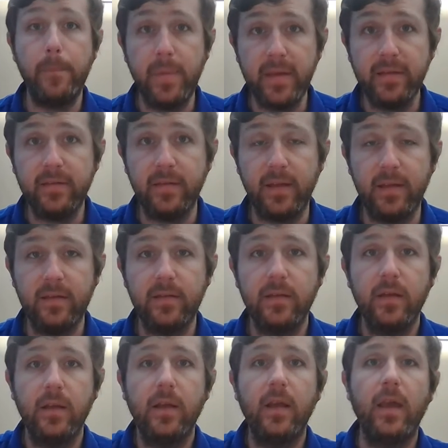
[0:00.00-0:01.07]
business
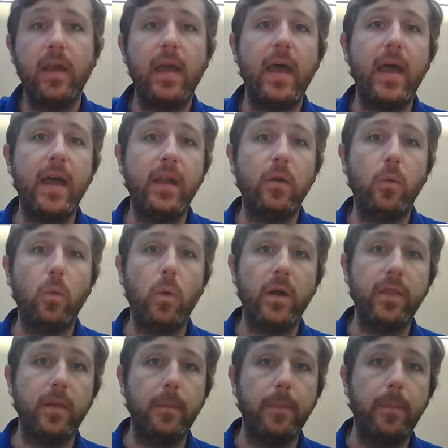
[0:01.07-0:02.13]
and
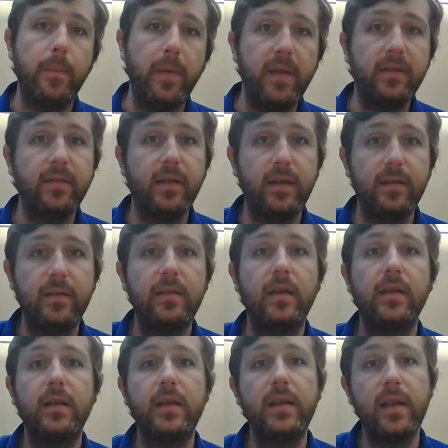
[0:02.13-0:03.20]
what the business
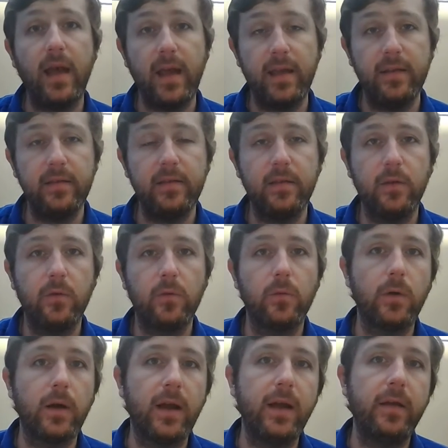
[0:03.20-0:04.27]
does,
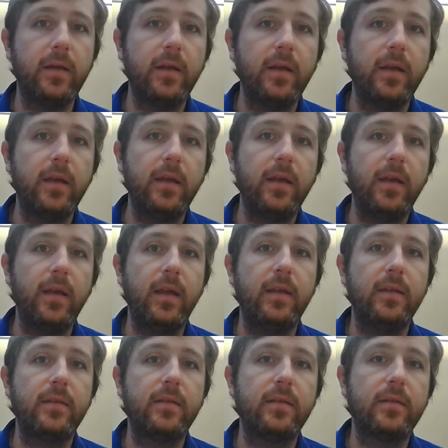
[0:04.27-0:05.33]
right?
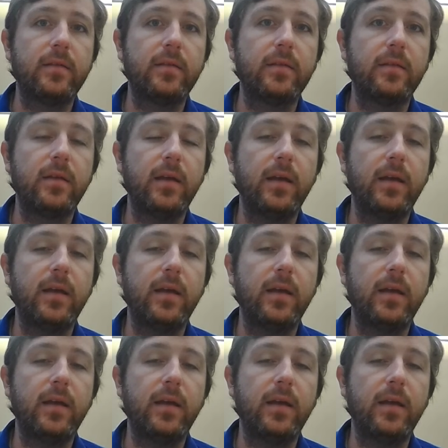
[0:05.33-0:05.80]
It's